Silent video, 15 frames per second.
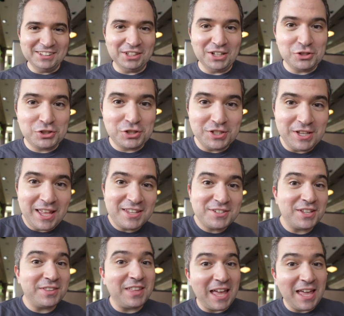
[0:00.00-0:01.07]
Lunch today
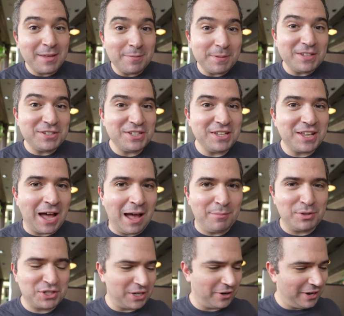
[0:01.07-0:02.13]
is at the ABC
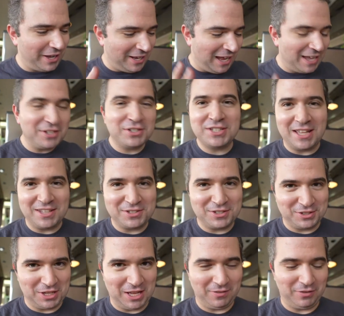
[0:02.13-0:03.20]
Commissary, and I said
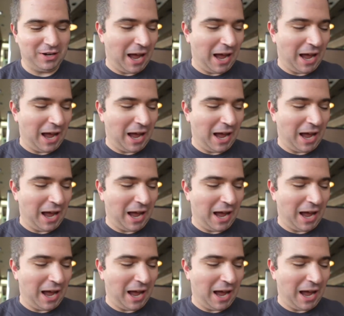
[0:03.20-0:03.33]
to David,